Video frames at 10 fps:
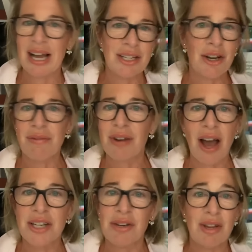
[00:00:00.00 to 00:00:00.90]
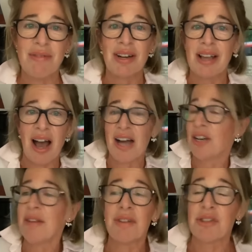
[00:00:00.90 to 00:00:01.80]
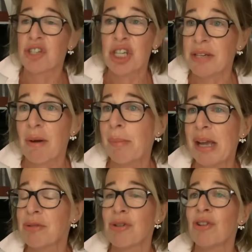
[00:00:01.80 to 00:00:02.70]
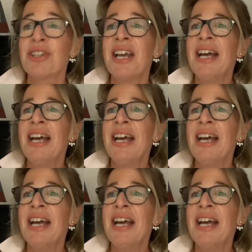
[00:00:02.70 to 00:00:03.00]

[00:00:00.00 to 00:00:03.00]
I don't even give a shit if I'm paid or not.